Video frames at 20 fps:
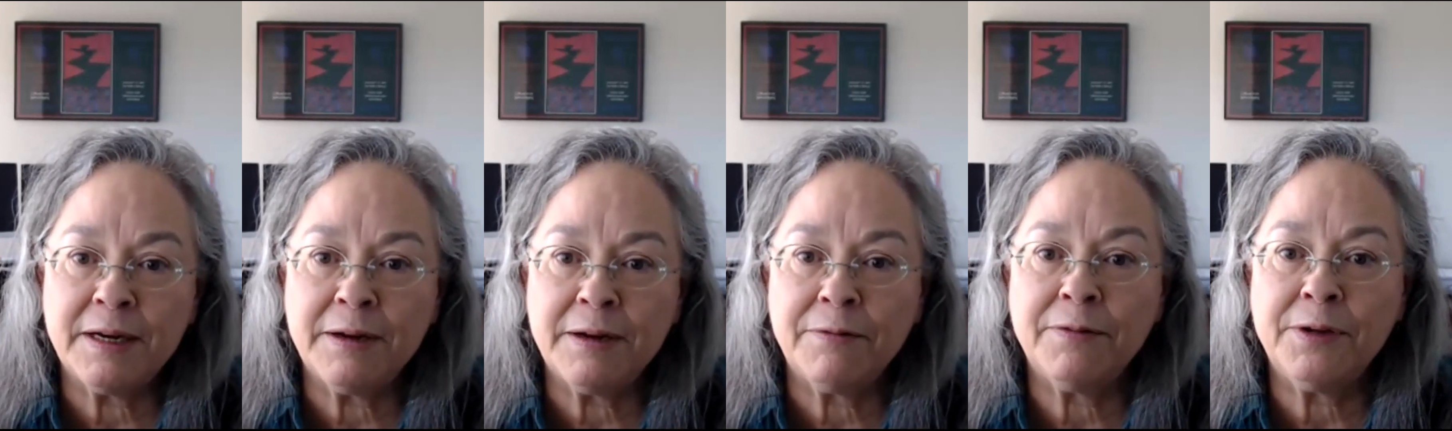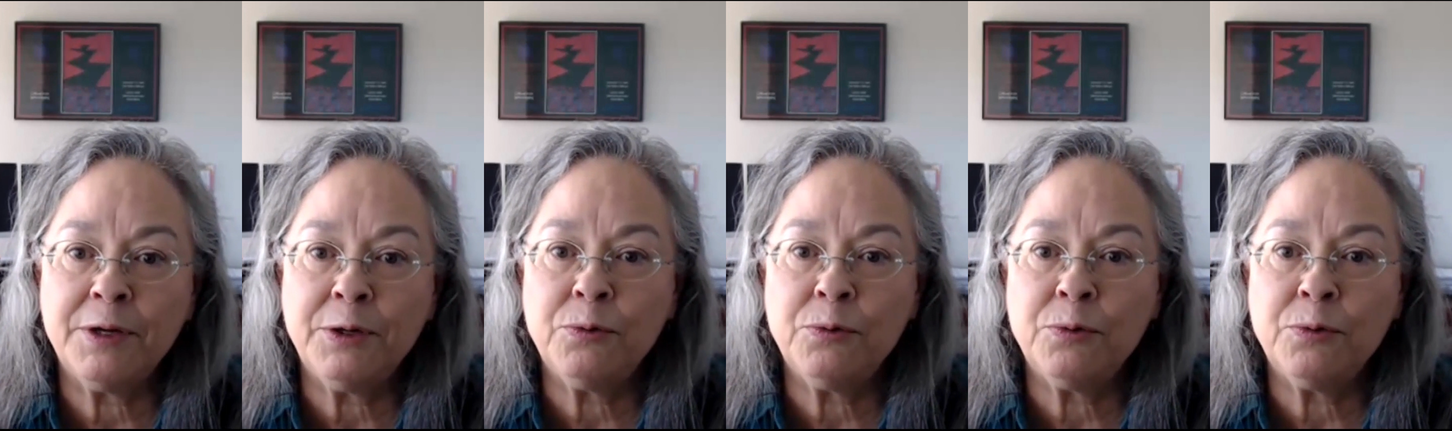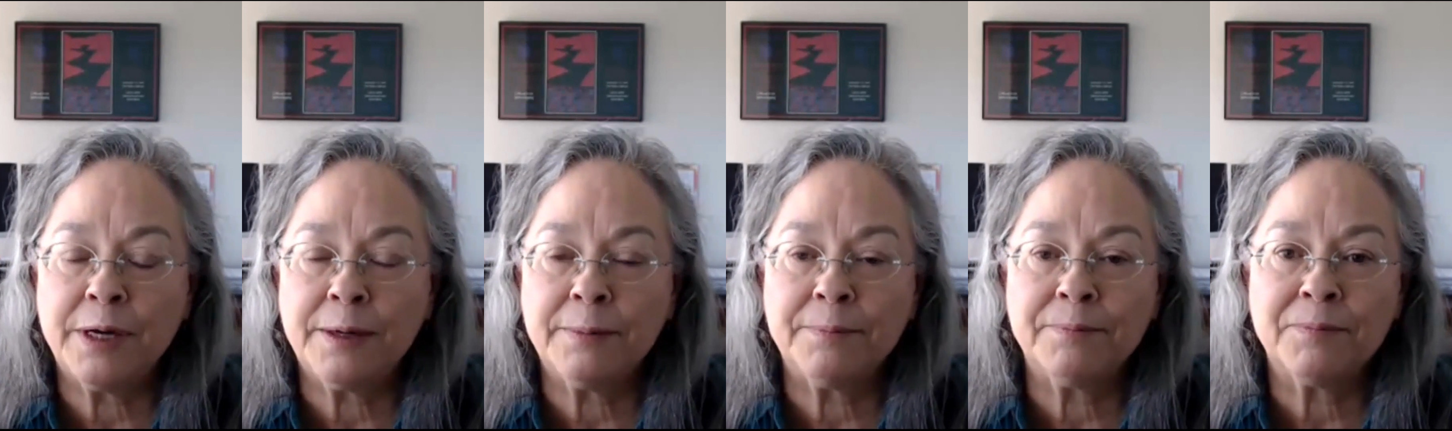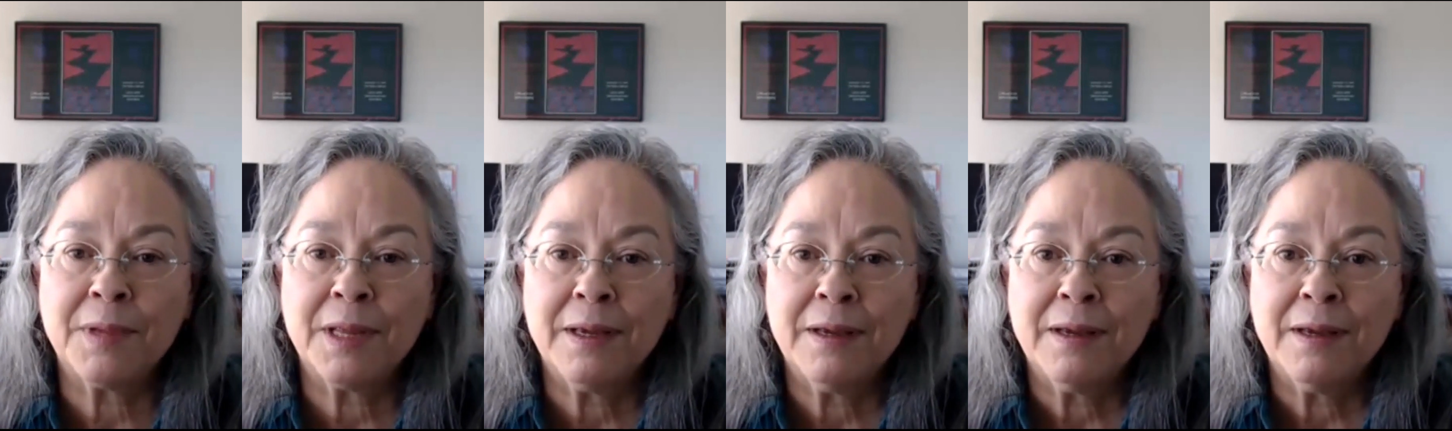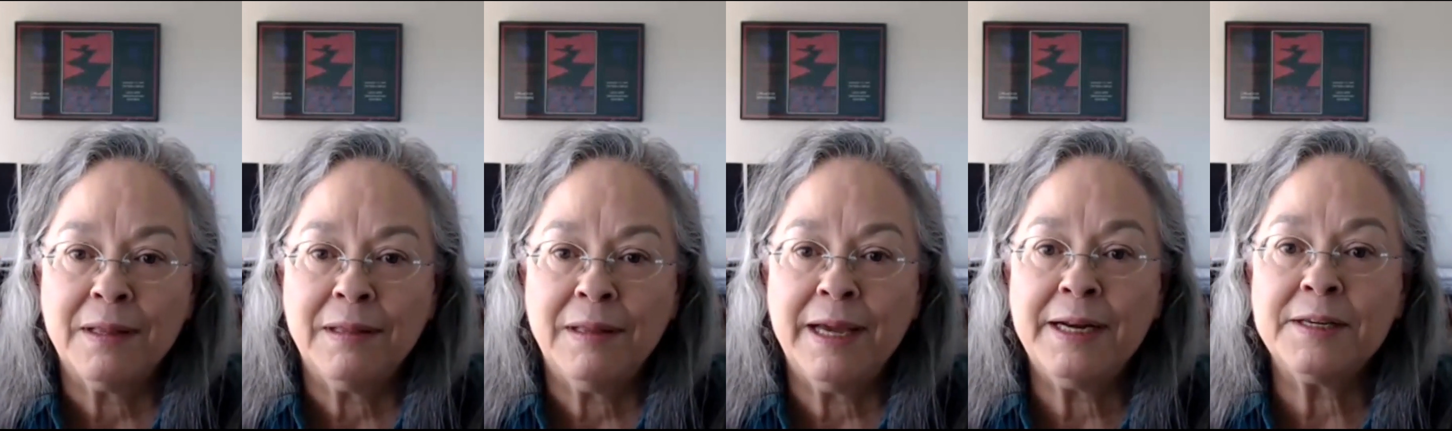And if you
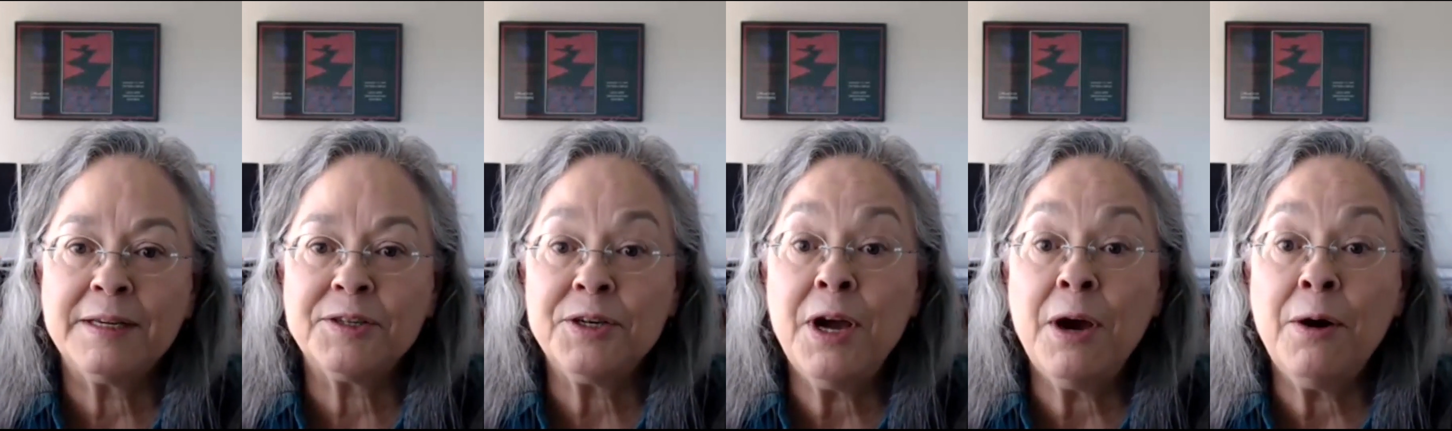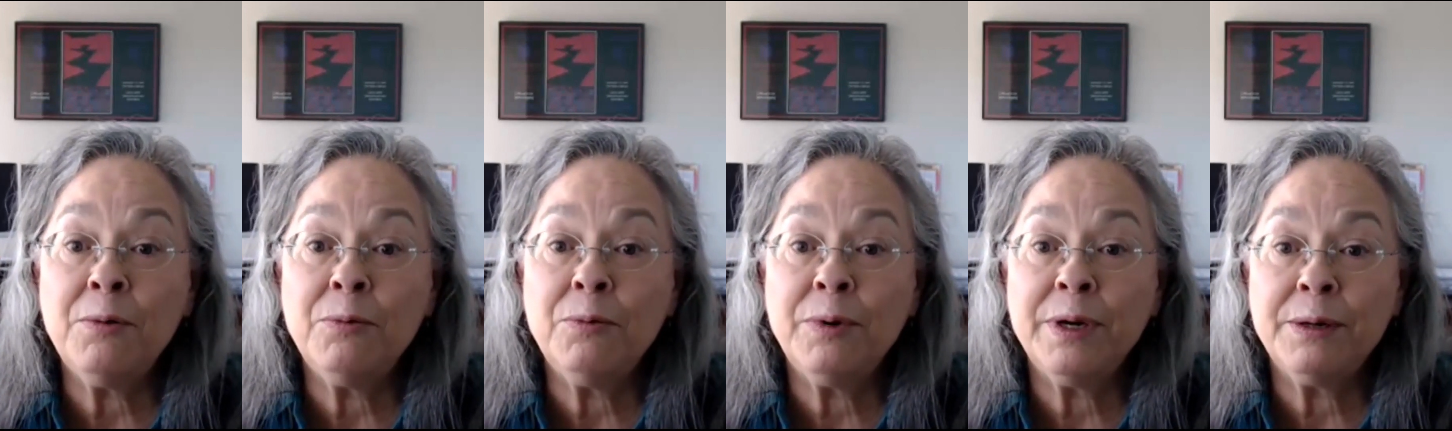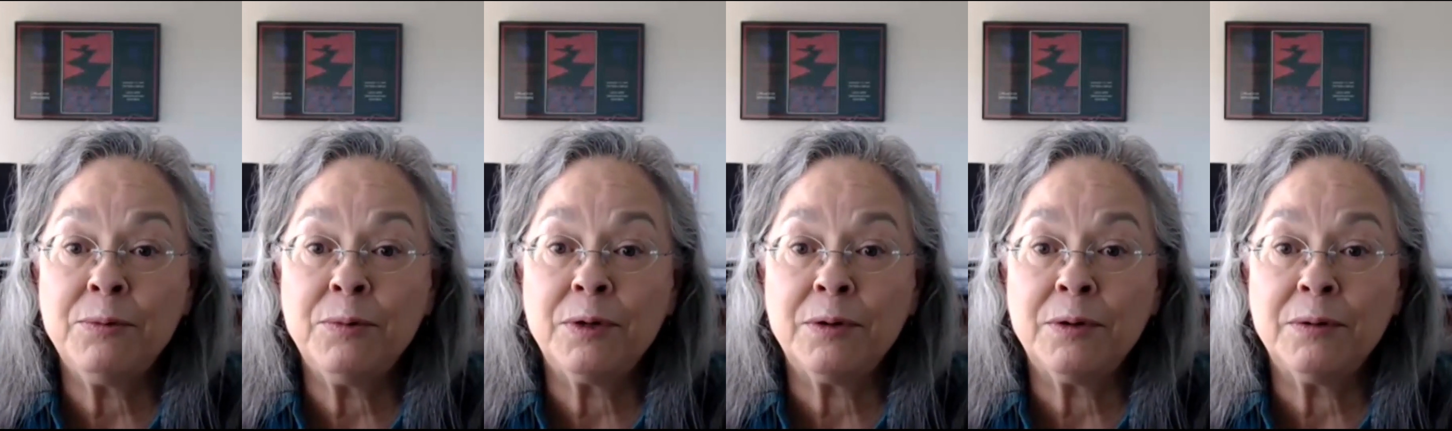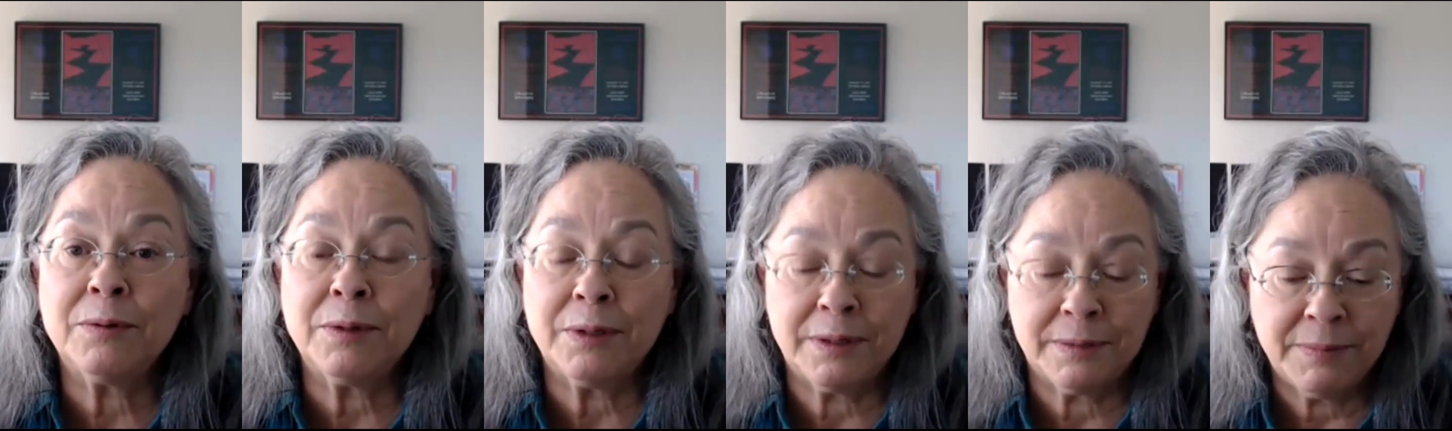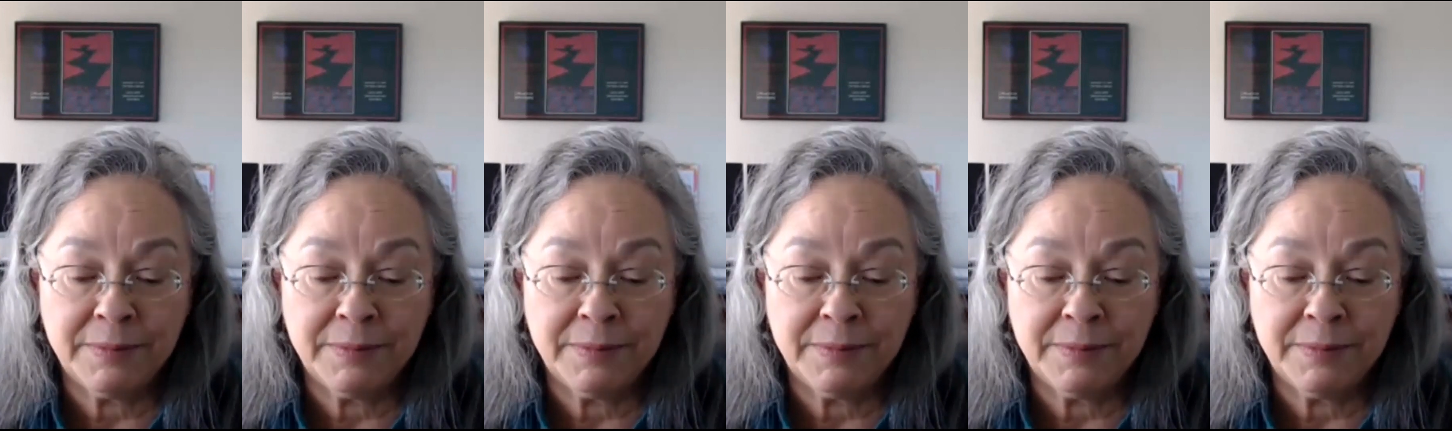let us know, we will